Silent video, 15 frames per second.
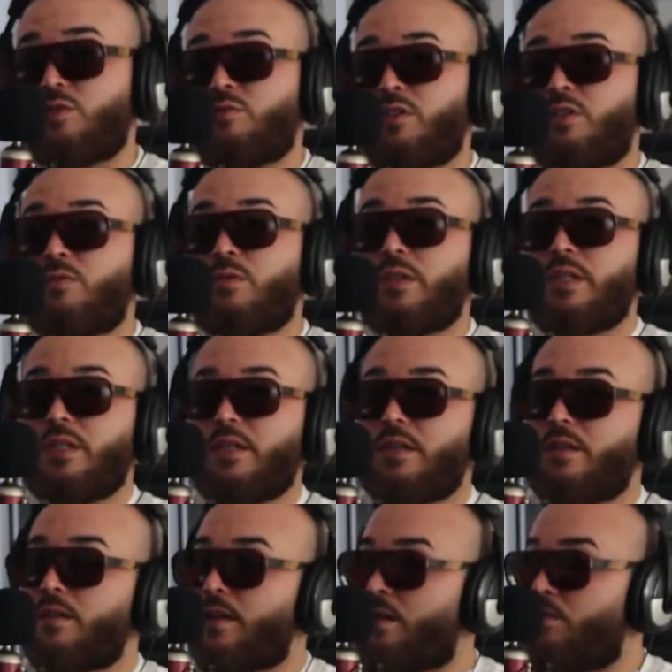to twenty one
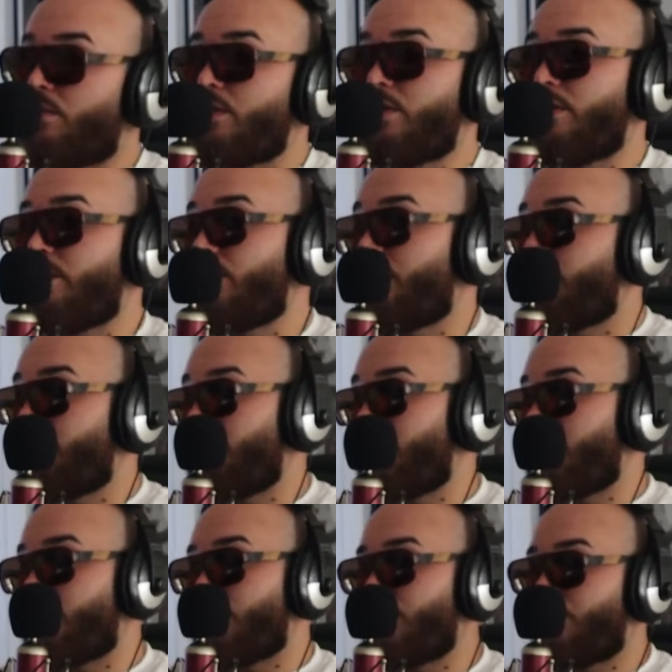again, I would
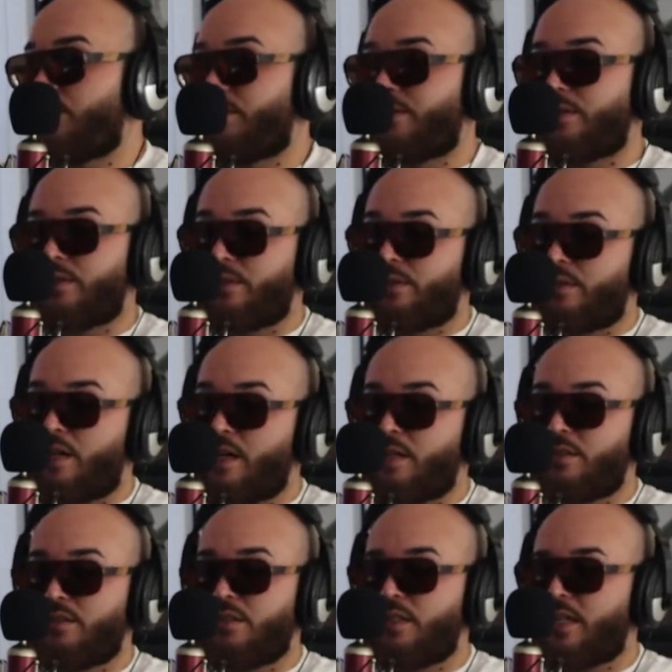because
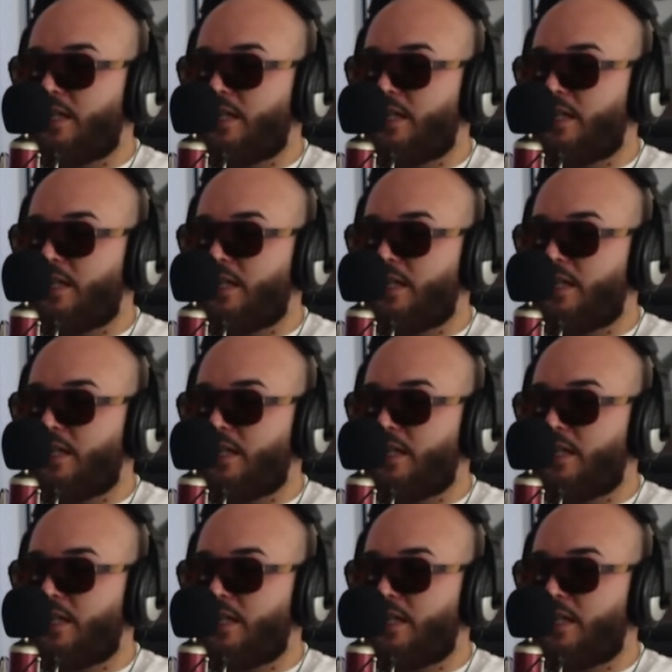honestly,